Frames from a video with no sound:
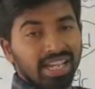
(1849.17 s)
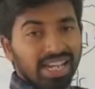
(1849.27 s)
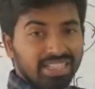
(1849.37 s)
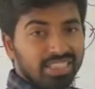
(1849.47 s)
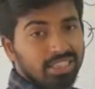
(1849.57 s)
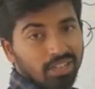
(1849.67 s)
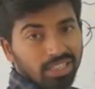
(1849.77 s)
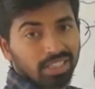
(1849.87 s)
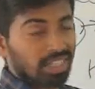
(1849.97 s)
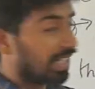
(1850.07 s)
at this
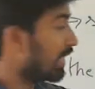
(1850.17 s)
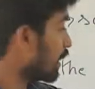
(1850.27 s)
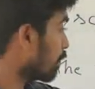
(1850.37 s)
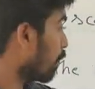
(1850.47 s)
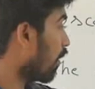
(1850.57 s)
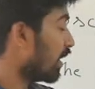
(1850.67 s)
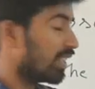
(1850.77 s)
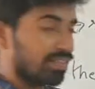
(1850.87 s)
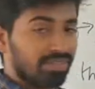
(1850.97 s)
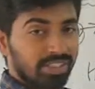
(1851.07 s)
vector, at this point,
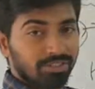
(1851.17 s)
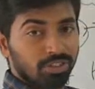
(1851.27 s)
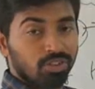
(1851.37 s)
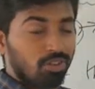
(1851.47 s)
if you